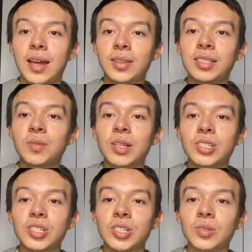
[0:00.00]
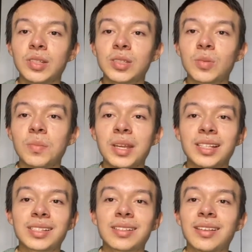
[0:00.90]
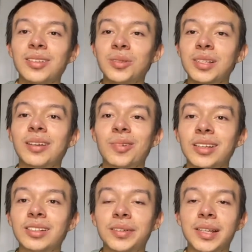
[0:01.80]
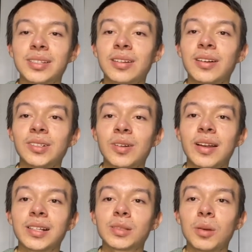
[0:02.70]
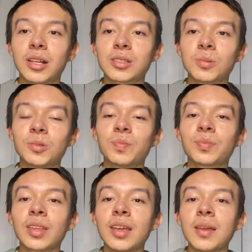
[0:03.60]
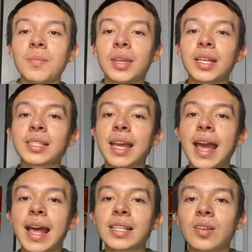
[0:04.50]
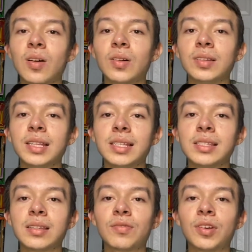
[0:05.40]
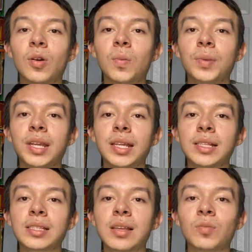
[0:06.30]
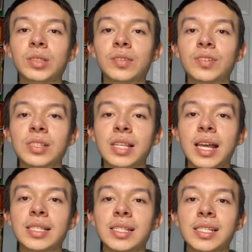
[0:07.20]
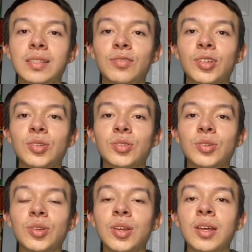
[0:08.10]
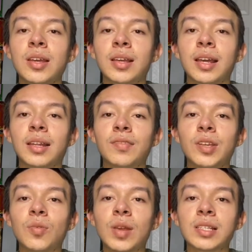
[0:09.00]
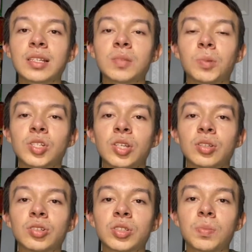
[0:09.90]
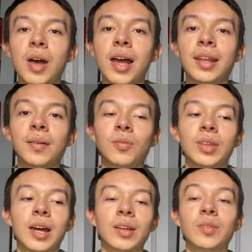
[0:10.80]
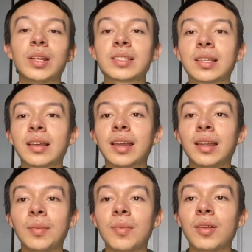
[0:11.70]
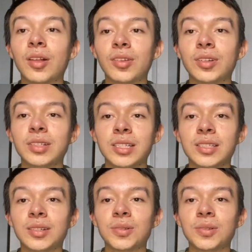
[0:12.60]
this erasing shield is what makes using a regular eraser on drawings possible, because it has all these different openings with different sizes for you to kind of erase a particular spot without erasing any other detail.